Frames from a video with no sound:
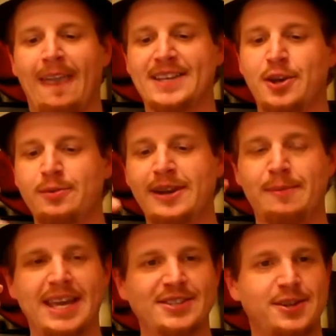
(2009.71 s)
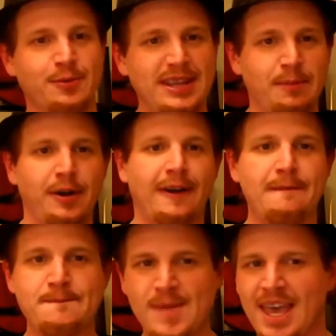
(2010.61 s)
As our reader begins to read the book,
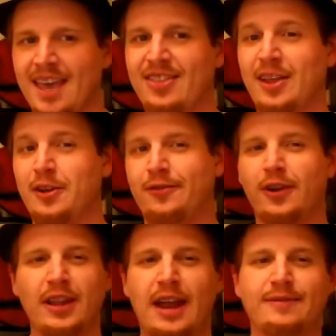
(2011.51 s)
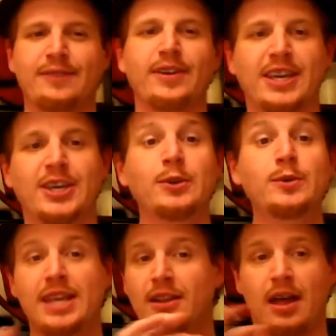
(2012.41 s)
they look for a lot of different
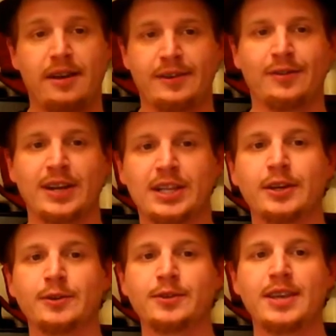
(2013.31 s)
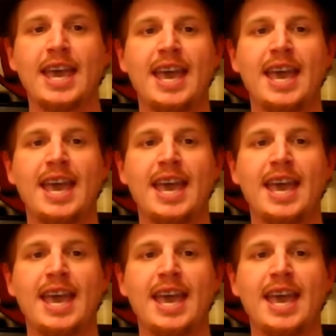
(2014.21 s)
cues and a lot of different clues.